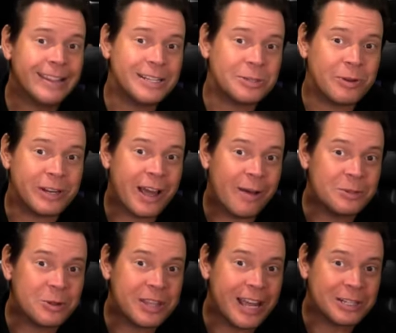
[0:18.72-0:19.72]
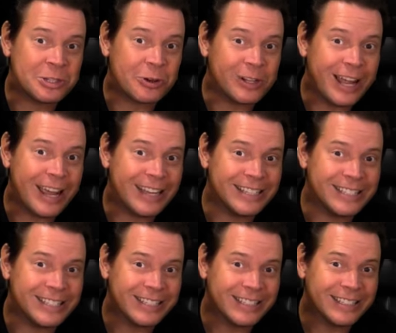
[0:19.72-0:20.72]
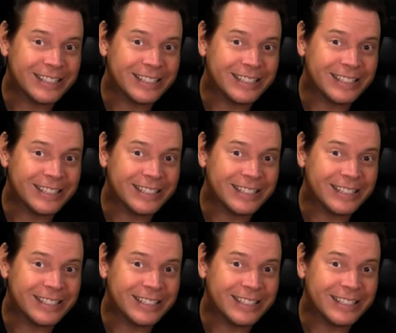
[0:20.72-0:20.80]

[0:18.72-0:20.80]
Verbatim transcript: This one comes with extra legs,